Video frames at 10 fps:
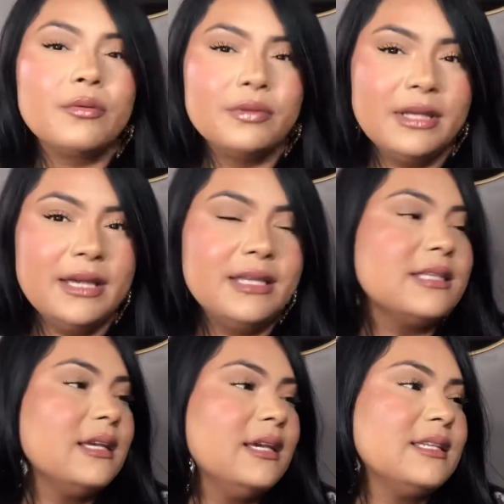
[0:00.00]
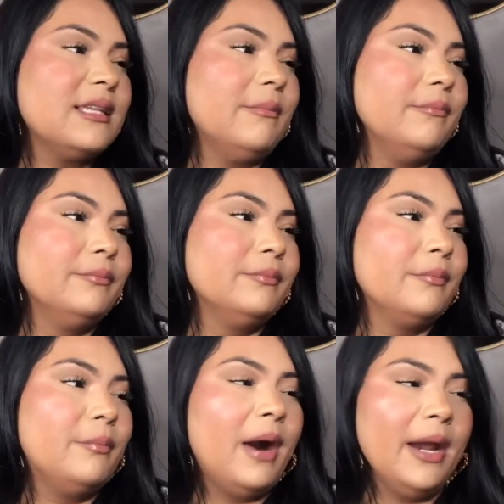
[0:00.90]
this is a
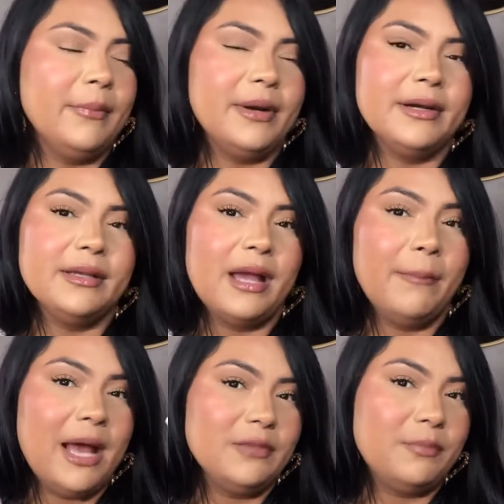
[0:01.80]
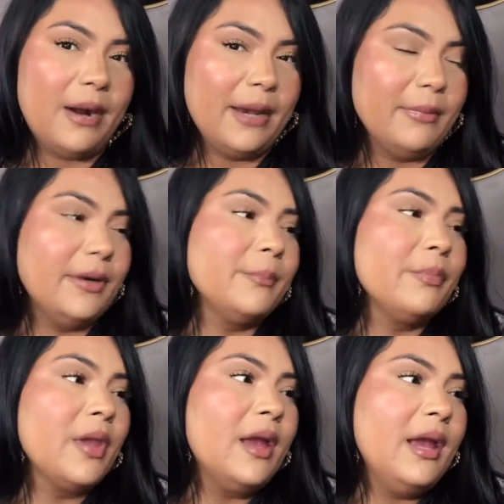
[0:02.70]
primer, a matte primer.
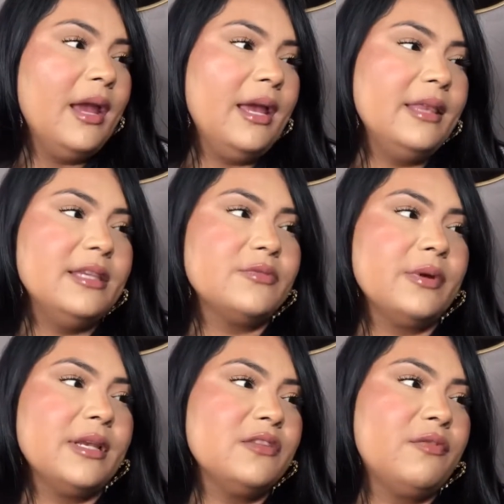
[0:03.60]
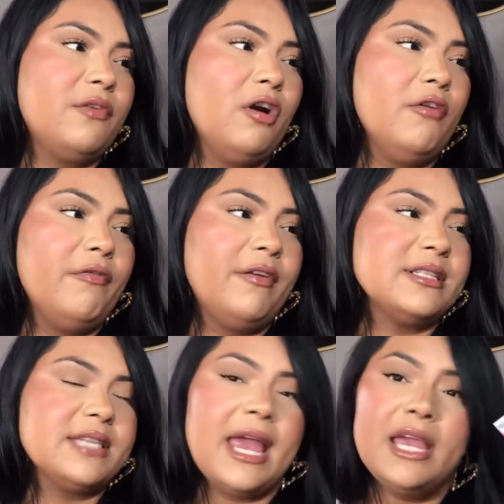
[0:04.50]
And this one is from
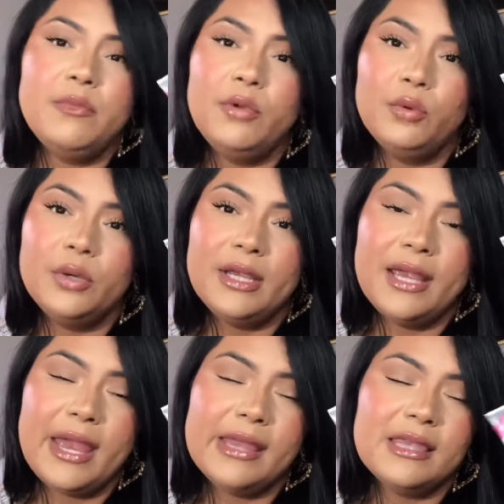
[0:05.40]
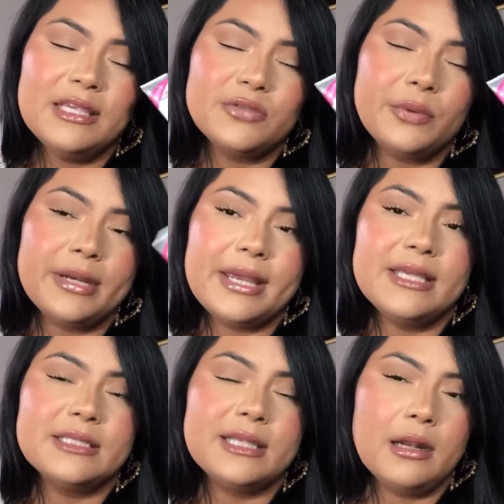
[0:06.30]
First A Beauty, and this one
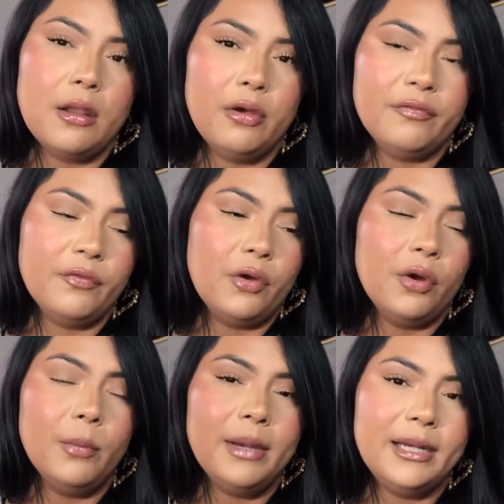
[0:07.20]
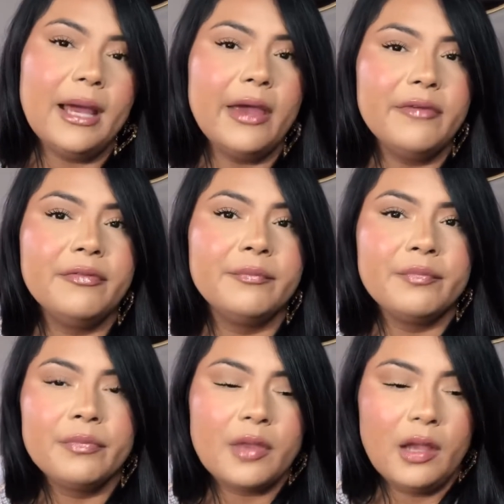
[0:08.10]
is the love of my life.
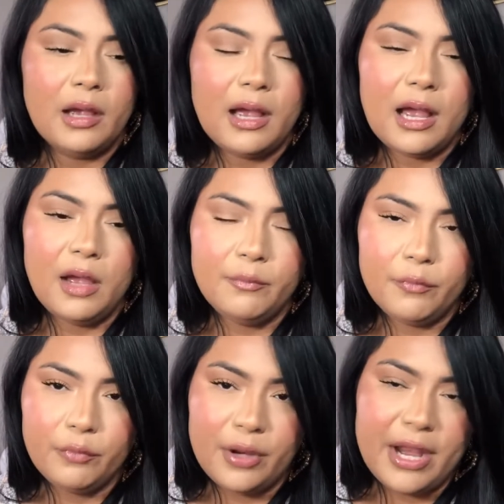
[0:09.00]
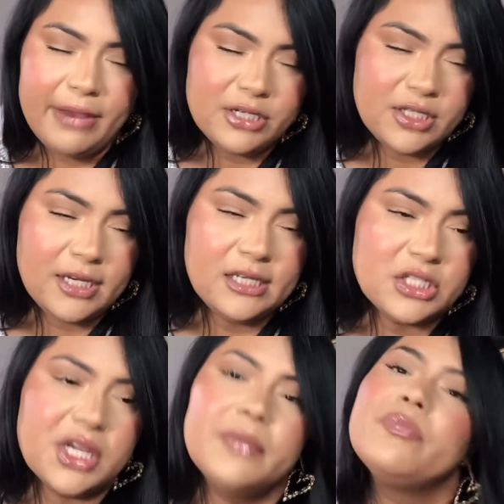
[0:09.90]
I would never
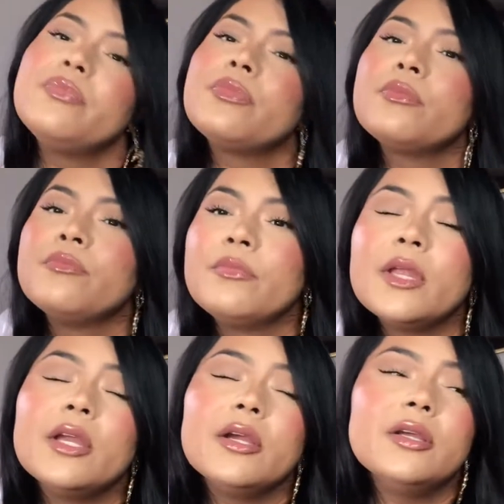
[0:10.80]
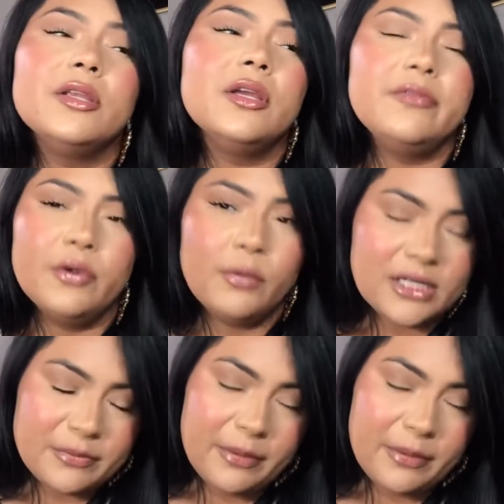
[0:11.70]
change it. If you watch my